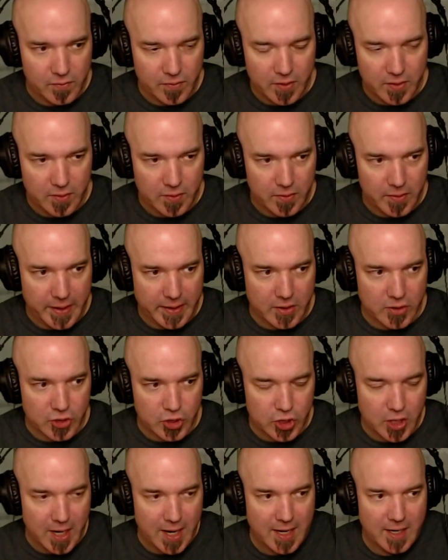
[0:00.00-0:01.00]
They're
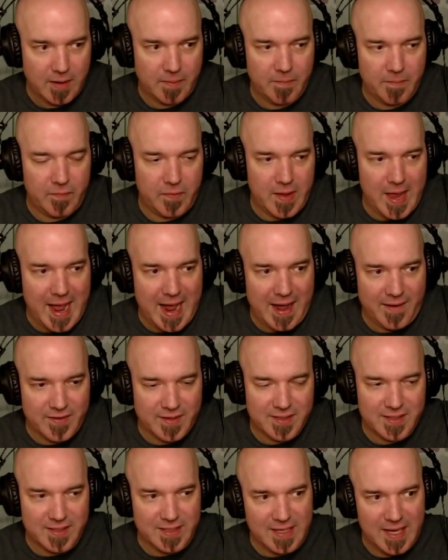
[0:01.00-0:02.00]
trying to have
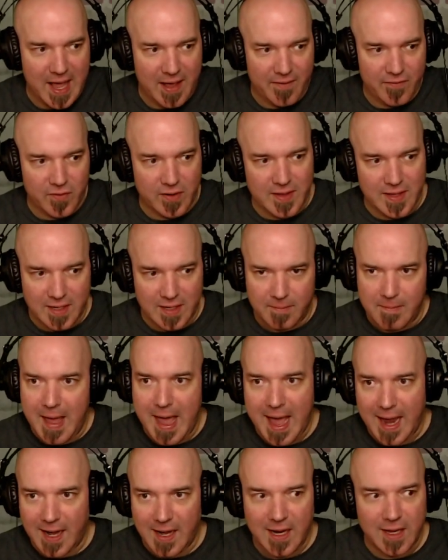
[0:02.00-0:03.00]
this the everything
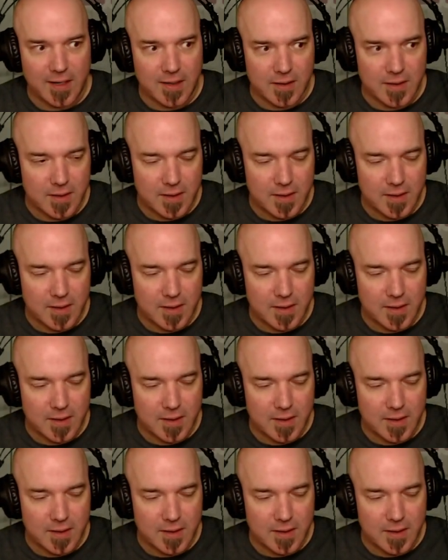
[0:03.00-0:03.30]
magnet.